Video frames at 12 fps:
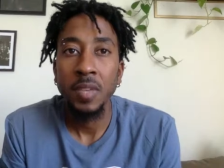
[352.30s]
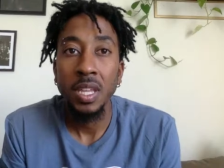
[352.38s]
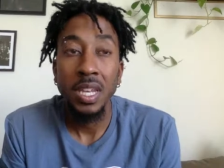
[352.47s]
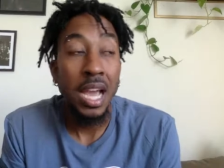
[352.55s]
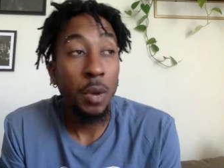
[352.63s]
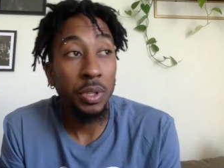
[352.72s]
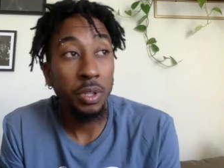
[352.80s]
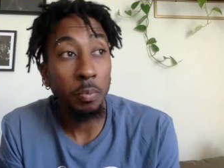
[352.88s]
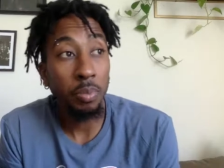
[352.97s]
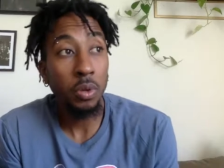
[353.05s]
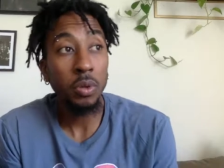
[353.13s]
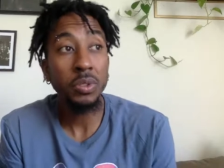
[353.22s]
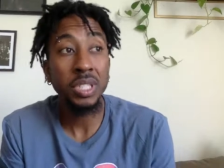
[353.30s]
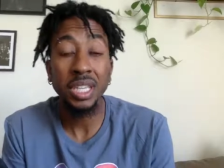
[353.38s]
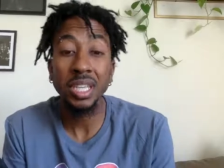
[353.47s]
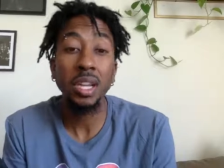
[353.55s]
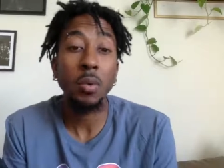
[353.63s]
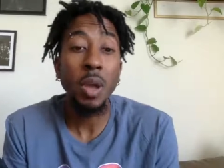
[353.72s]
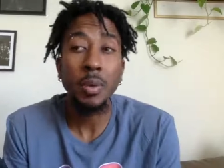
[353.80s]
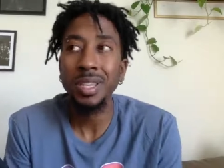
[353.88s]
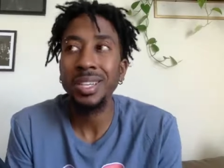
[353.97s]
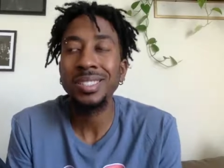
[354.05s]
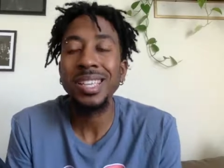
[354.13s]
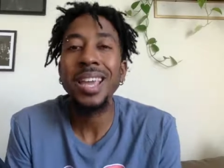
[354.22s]
Now with the Bulls, he could get away with
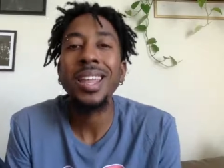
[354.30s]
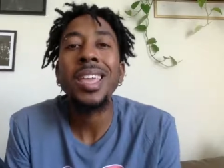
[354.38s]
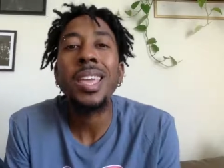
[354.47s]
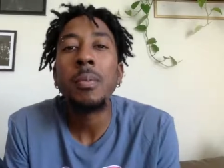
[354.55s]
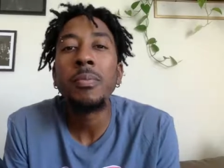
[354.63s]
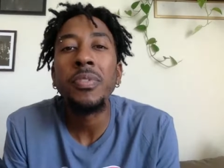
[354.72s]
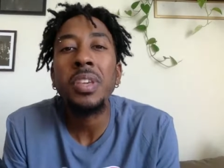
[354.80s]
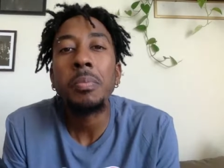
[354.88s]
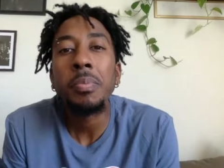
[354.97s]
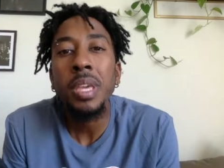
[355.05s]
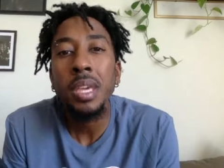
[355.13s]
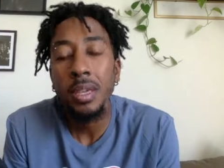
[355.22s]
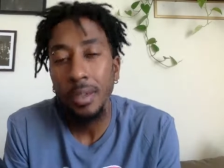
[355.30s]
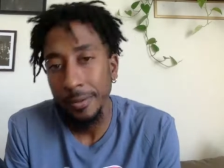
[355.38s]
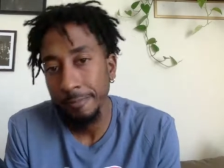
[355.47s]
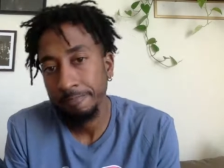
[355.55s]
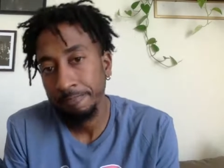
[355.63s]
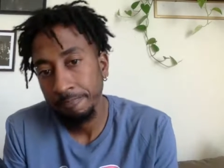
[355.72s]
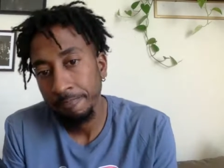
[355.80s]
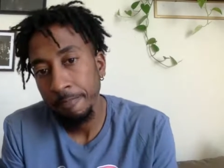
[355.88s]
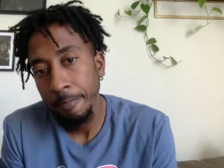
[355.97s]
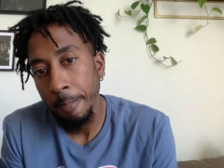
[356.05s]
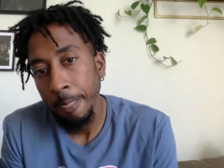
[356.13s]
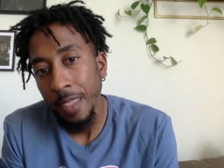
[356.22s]
it because he had an MVP.
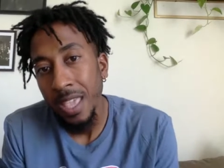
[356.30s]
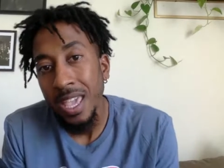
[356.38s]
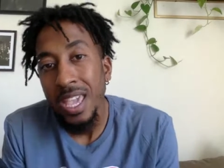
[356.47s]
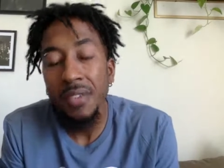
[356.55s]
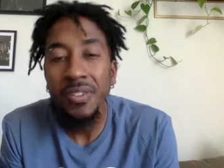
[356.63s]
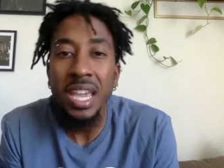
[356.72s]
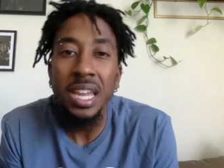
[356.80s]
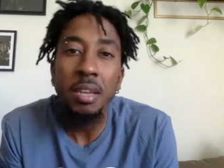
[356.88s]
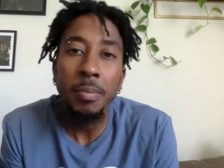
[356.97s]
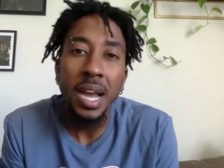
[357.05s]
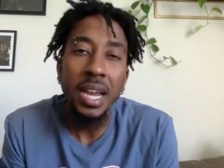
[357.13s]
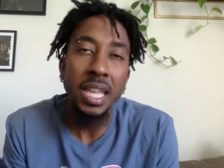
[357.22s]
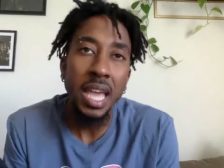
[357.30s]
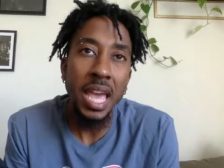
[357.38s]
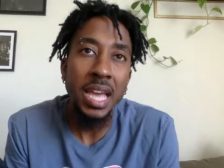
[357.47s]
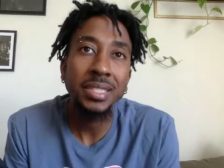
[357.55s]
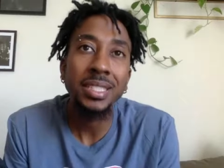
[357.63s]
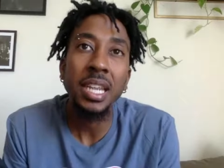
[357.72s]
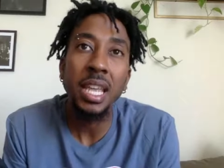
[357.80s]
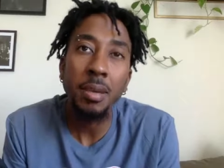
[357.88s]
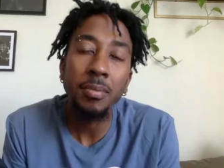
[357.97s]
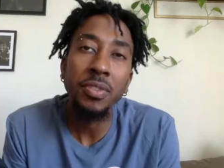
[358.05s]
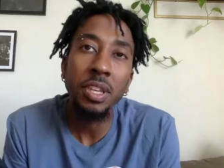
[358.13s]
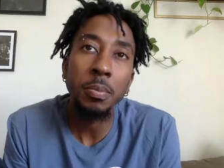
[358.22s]
If anybody has an
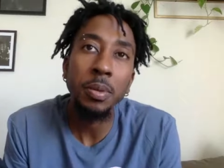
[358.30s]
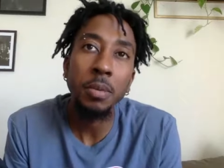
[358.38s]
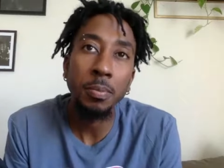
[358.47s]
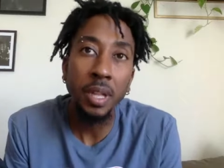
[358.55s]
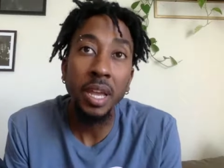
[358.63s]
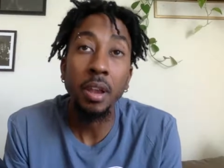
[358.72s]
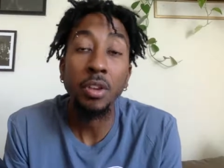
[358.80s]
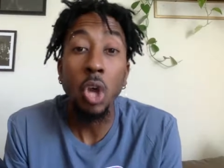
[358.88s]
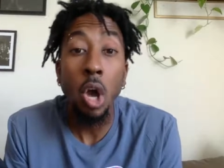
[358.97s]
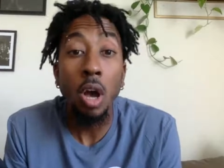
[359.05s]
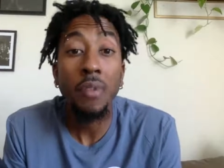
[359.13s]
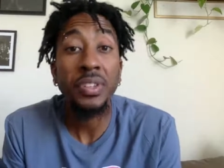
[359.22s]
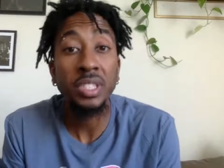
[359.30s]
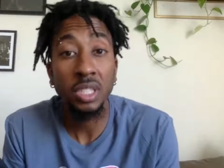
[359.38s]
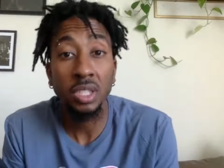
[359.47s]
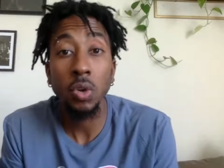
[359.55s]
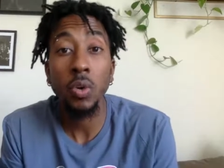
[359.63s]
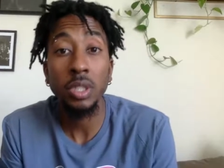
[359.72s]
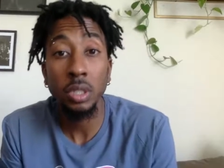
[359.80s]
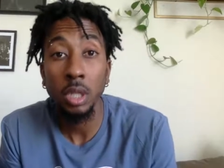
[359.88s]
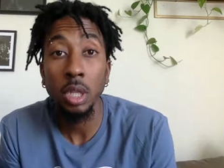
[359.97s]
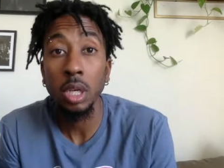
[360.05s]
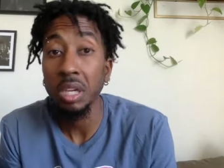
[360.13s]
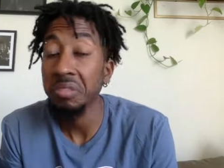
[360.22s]
MVP player, your offense is going to
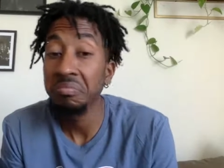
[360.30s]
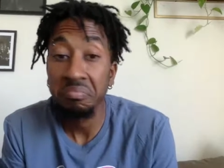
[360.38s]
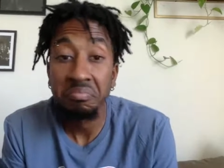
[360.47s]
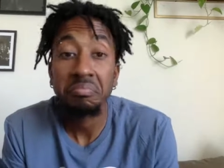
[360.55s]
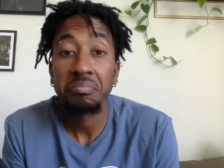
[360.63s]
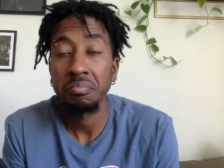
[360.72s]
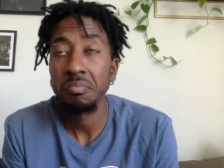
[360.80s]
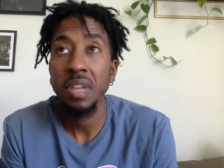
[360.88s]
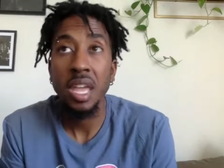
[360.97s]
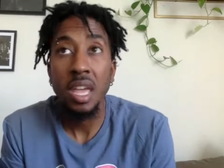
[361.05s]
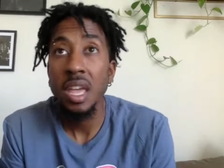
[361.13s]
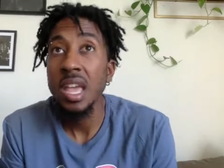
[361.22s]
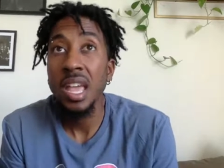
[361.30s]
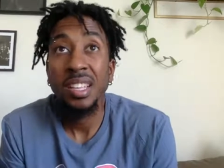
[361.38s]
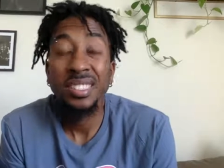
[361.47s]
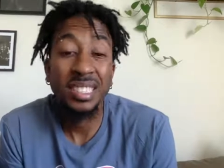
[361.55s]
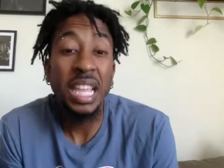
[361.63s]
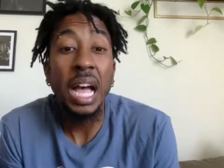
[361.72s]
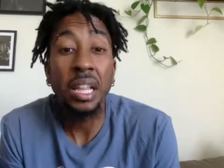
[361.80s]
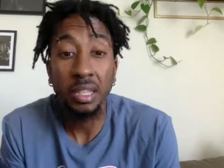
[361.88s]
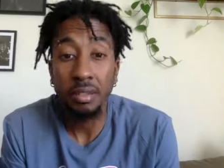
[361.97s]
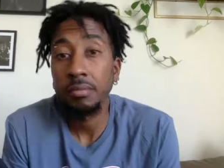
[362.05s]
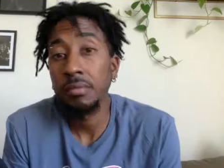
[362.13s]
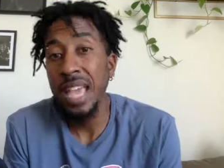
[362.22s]
look solid,
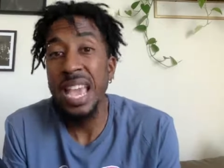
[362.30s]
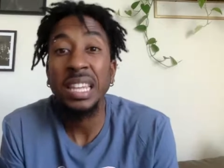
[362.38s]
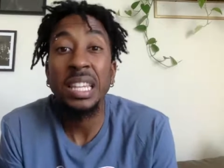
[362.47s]
at